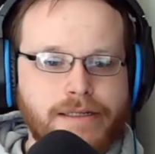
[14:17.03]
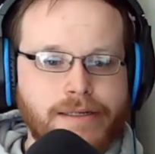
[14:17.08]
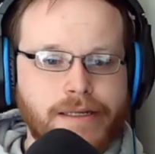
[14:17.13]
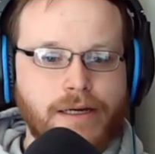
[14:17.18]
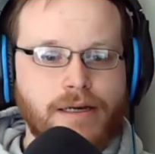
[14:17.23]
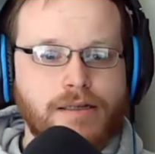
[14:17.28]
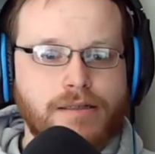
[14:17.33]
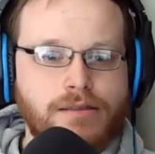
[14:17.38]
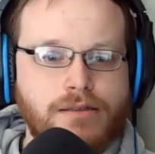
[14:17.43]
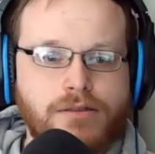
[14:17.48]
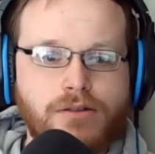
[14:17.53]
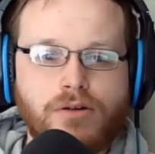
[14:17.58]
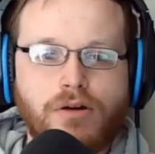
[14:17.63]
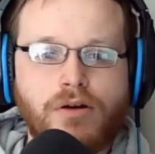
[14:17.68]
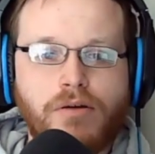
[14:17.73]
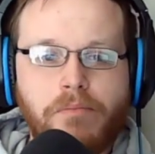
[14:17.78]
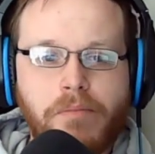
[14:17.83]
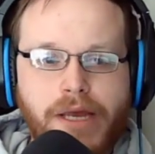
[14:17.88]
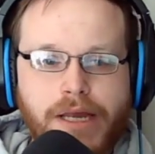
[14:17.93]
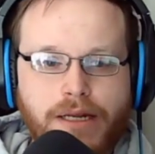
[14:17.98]
does the
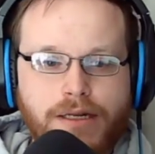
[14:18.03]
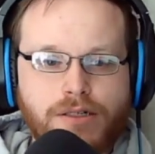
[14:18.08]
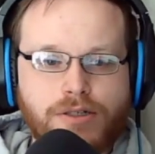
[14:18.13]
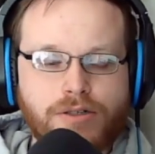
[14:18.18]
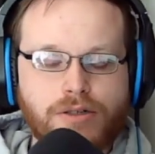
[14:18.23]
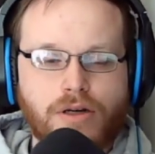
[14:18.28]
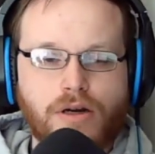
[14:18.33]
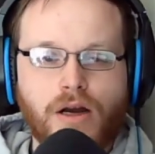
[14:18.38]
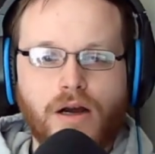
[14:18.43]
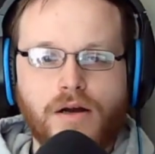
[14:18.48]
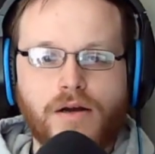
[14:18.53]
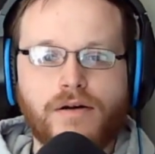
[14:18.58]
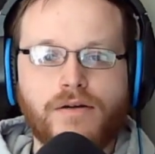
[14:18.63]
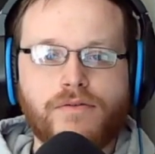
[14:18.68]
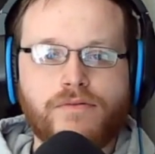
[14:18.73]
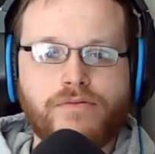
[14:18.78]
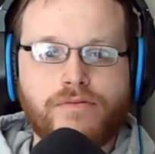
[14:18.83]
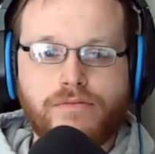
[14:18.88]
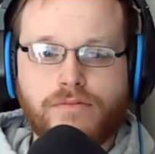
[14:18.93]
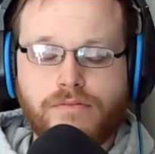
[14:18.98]
remainder
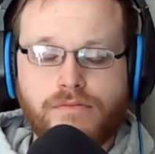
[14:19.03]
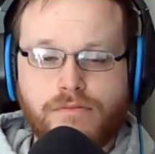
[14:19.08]
of,